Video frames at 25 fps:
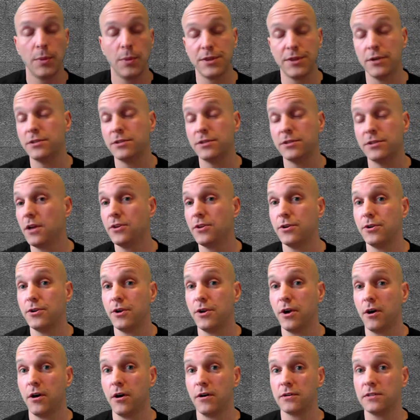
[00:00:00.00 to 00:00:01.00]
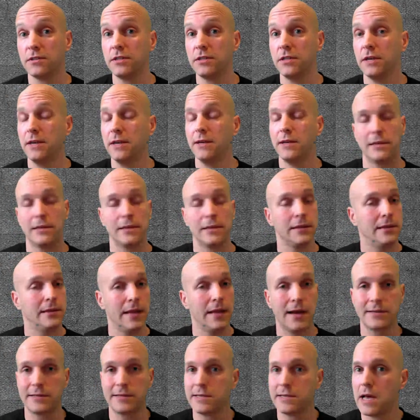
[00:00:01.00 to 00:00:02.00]
But there's other dogs,
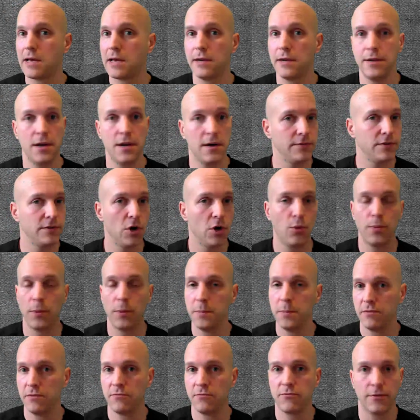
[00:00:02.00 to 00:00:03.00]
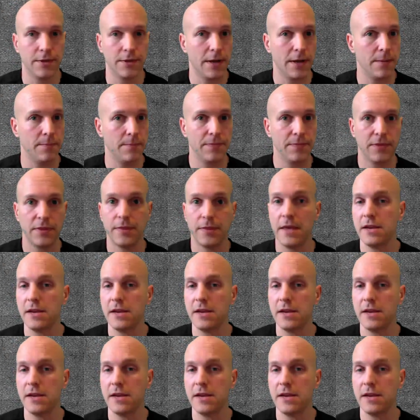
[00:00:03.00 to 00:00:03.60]
that's not enough dopamine for them.